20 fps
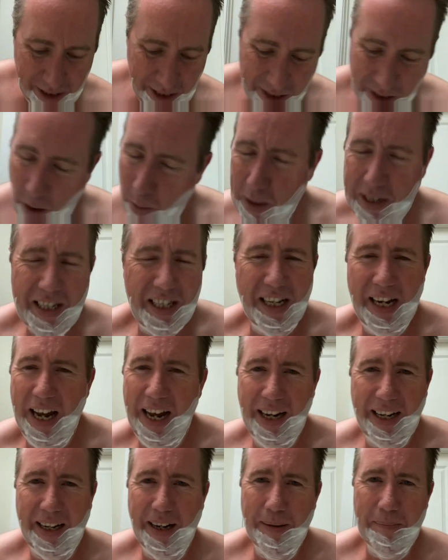It's always the
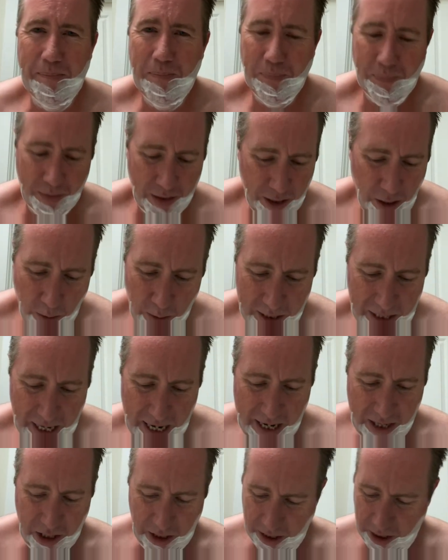neck, it's always the
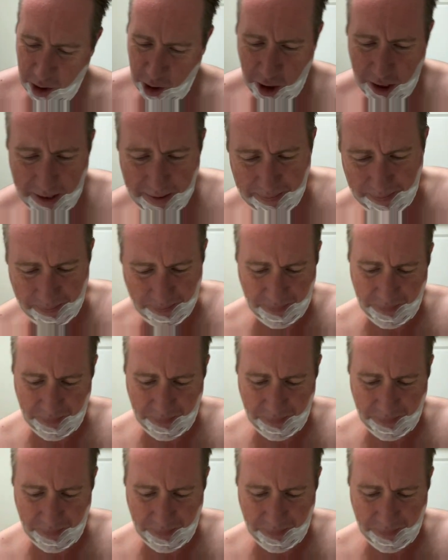edge of the chin.